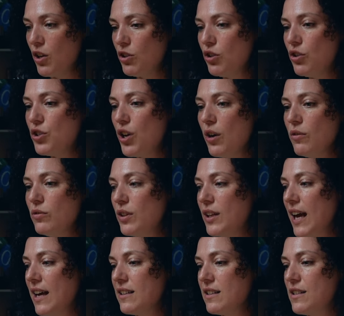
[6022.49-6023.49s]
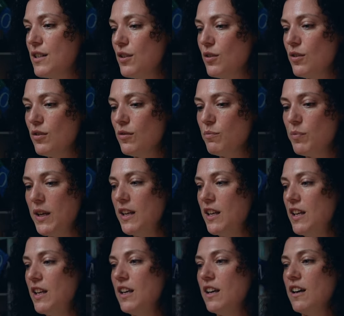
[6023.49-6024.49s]
you don't get to
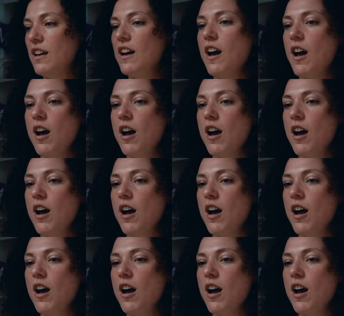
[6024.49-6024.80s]
be